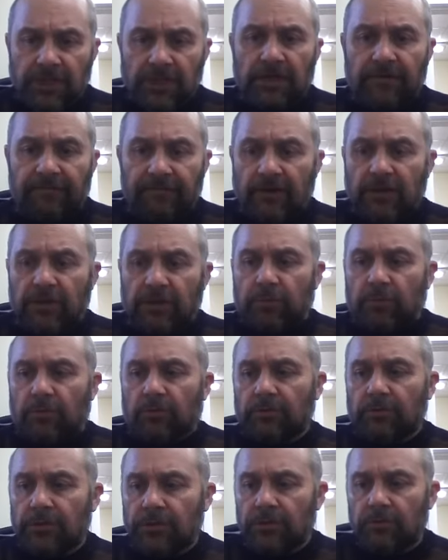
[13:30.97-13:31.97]

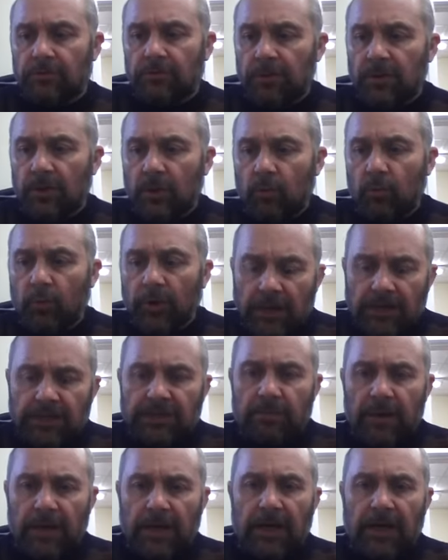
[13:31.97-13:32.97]
individuals, we need
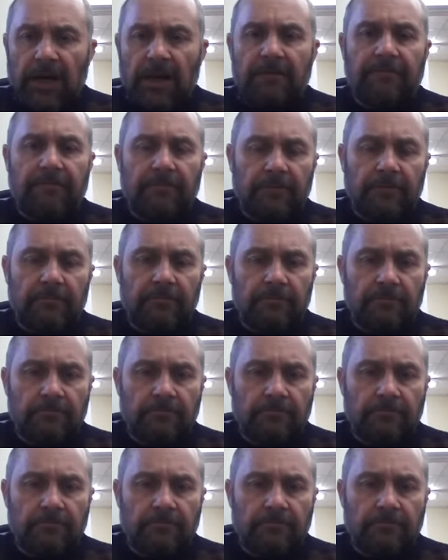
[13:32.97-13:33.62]
to make an effort.